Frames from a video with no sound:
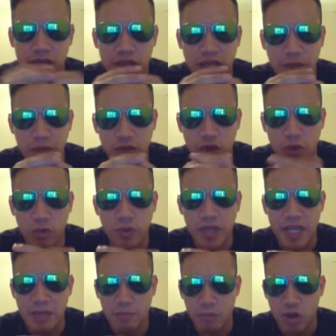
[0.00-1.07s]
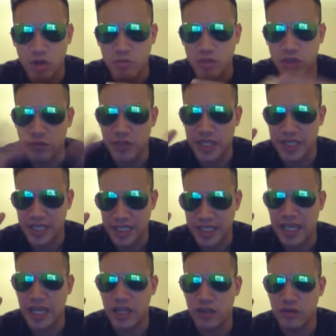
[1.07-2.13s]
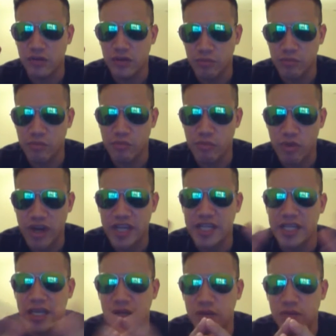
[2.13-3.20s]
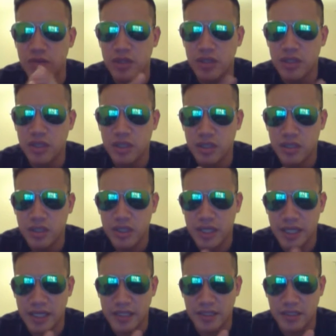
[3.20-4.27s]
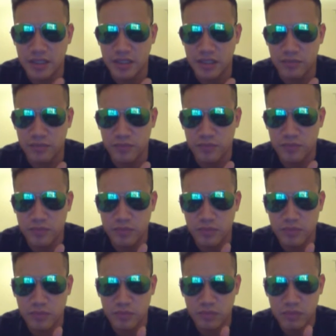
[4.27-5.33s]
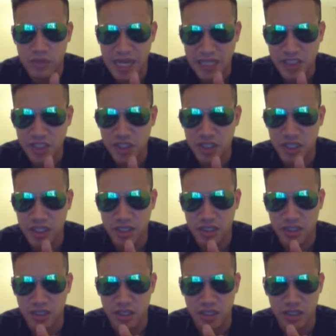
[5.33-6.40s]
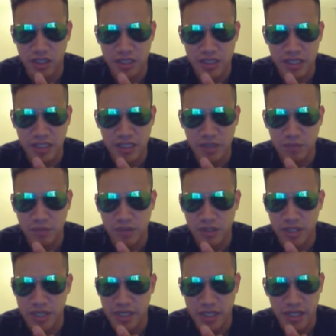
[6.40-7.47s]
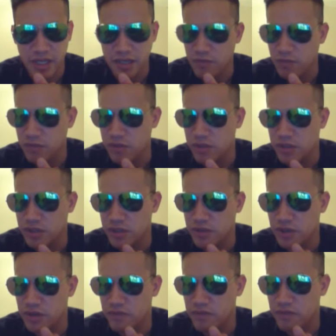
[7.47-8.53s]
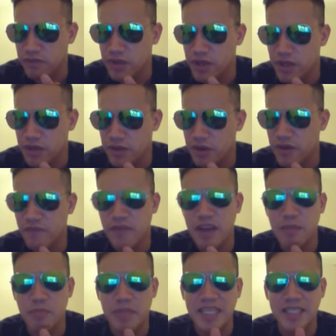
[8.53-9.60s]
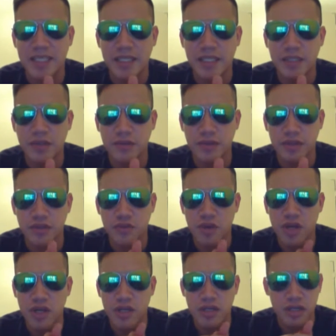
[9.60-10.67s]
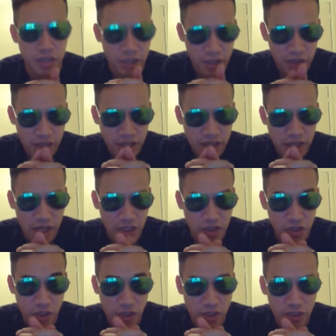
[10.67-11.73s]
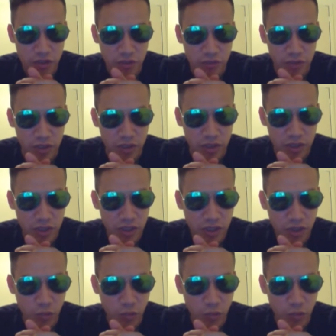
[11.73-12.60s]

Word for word: and it was old light bulbs so it was like a yellow a bright yellow and uh, actually uh, I think it was like know, 35 minutes into the drug I started to uh,